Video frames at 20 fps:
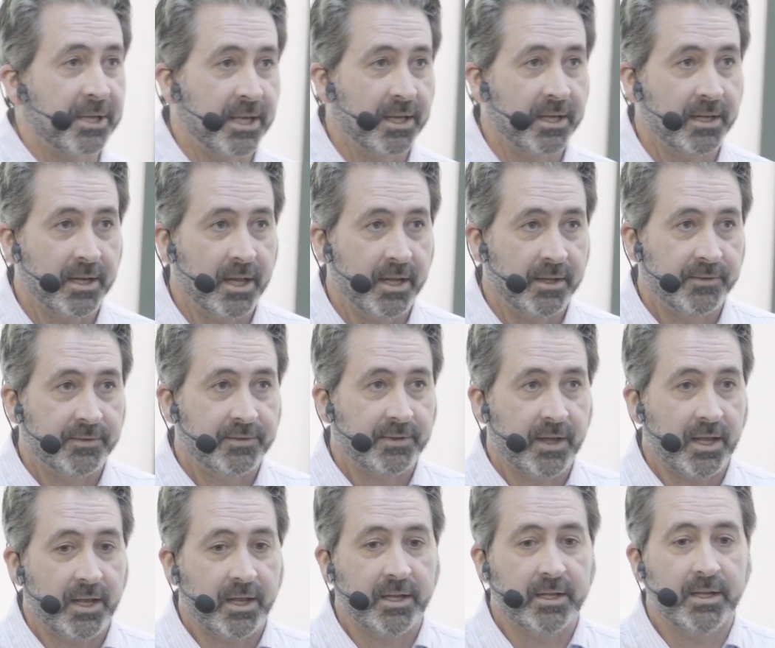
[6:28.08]
again and
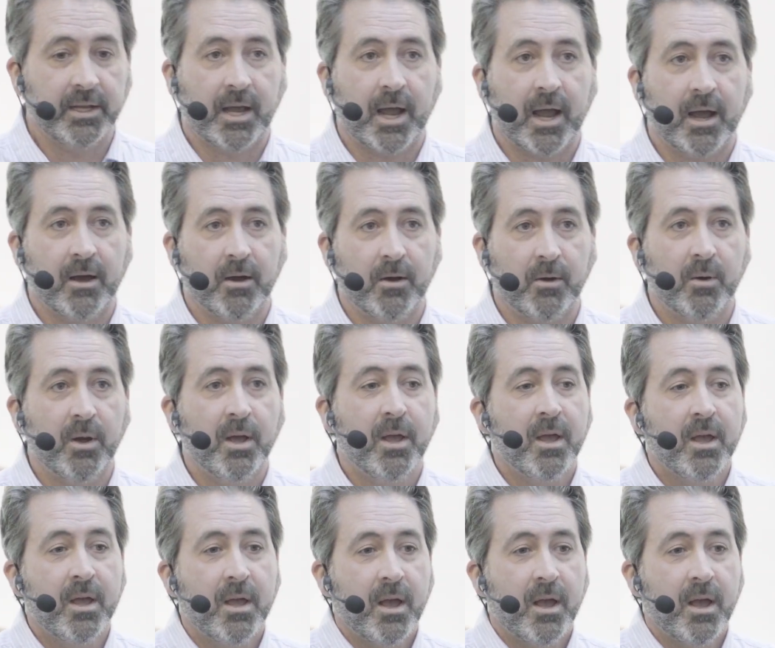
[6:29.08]
say how